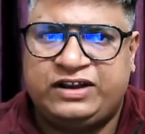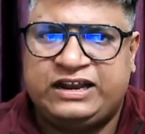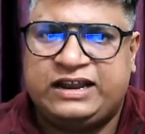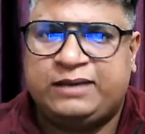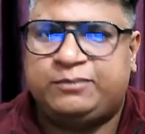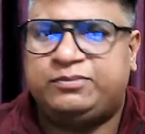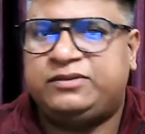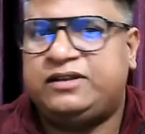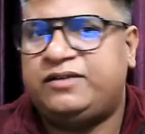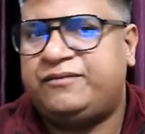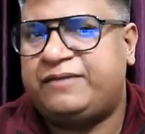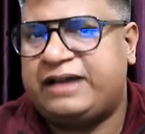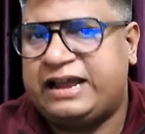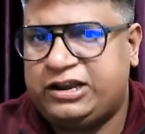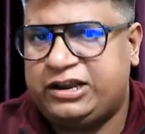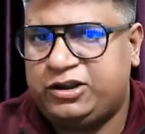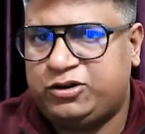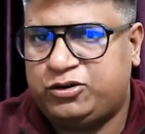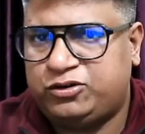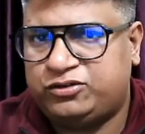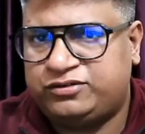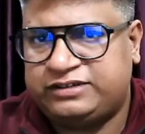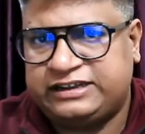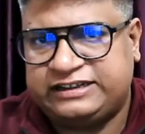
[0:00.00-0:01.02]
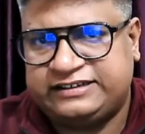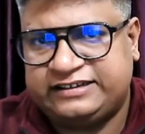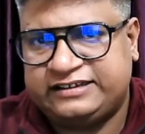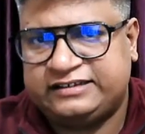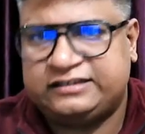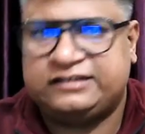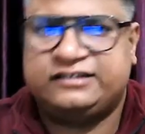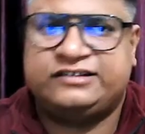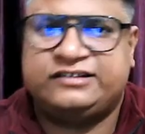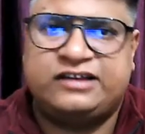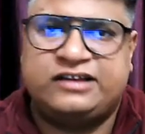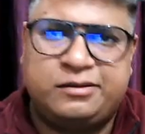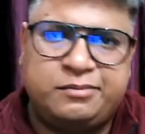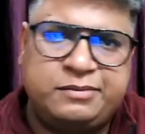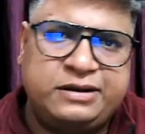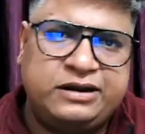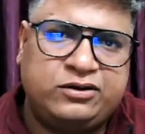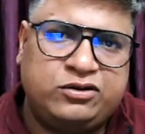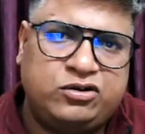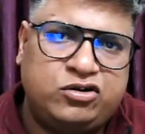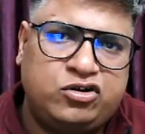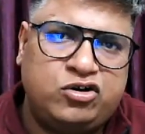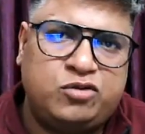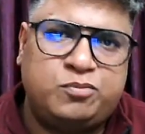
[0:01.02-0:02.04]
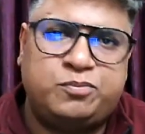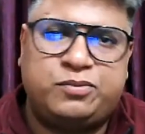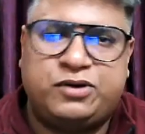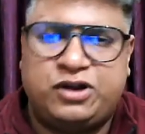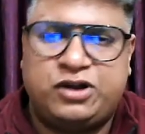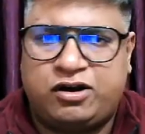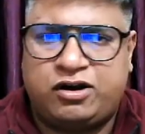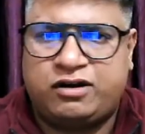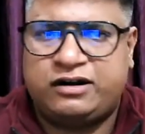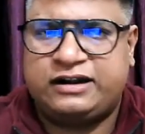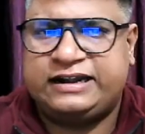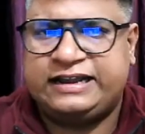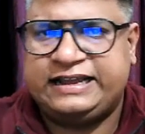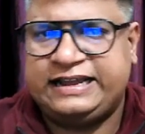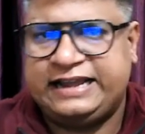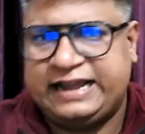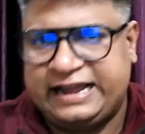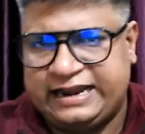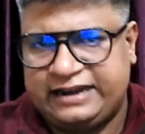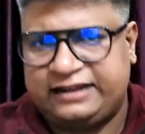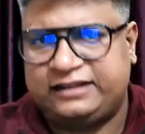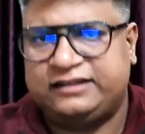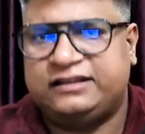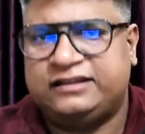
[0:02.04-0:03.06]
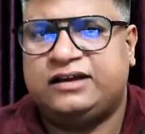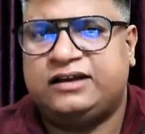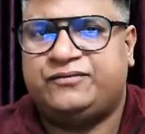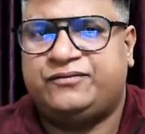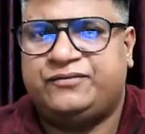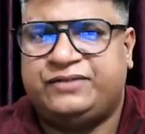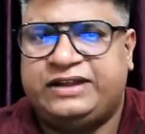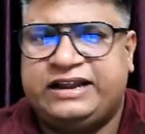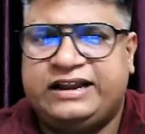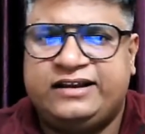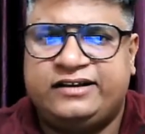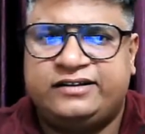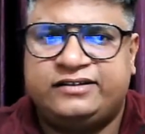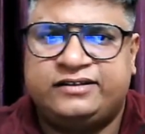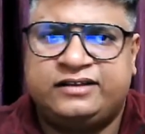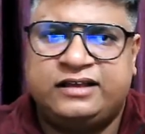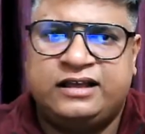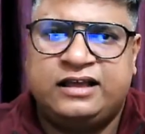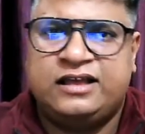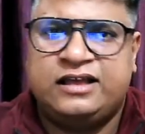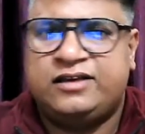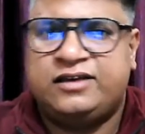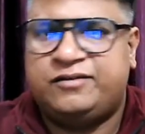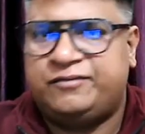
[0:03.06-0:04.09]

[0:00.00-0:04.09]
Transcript: fill up the values such as assignment group, priority, and other fields